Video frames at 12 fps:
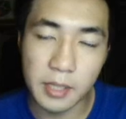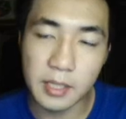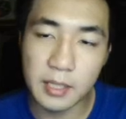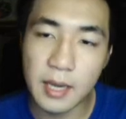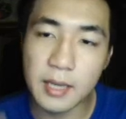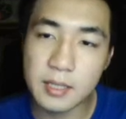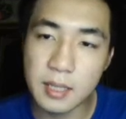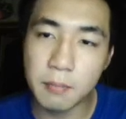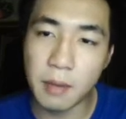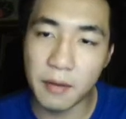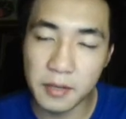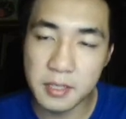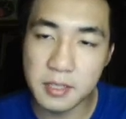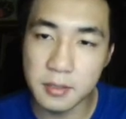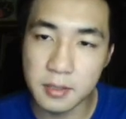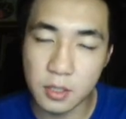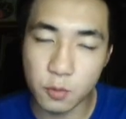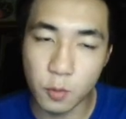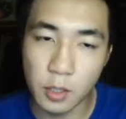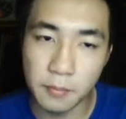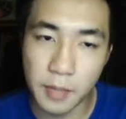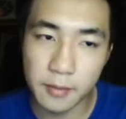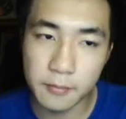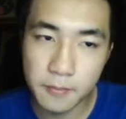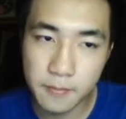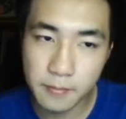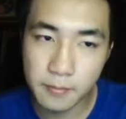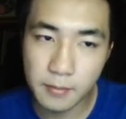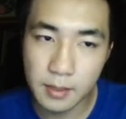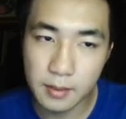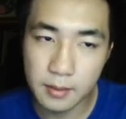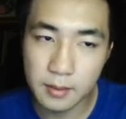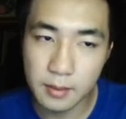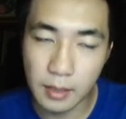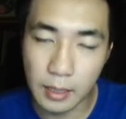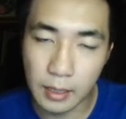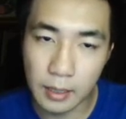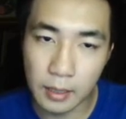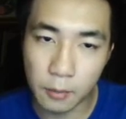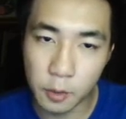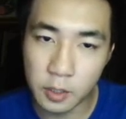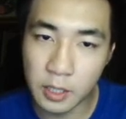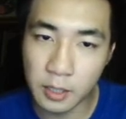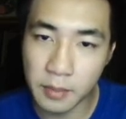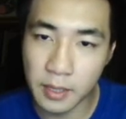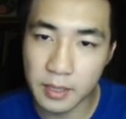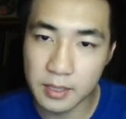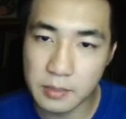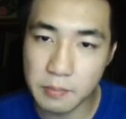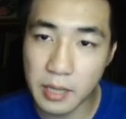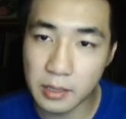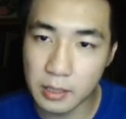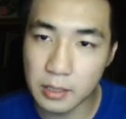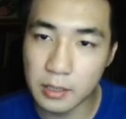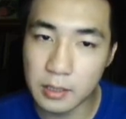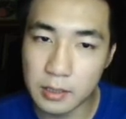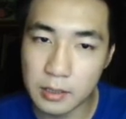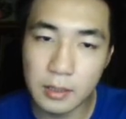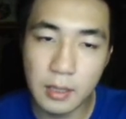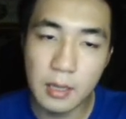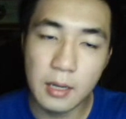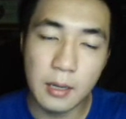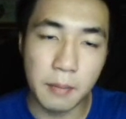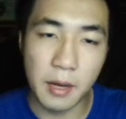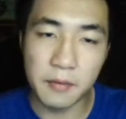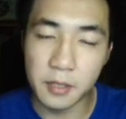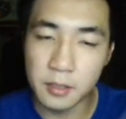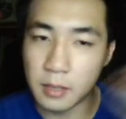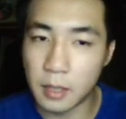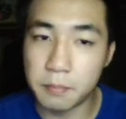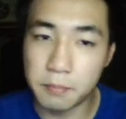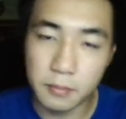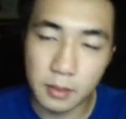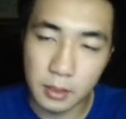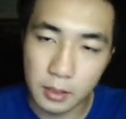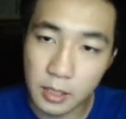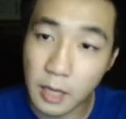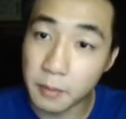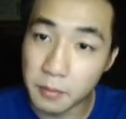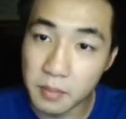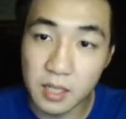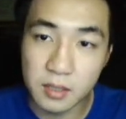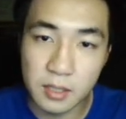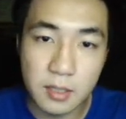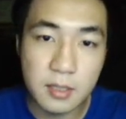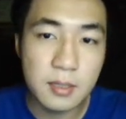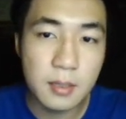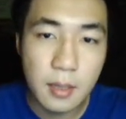he has some buffing skills as well, but Wilhelm has better buffing capabilities.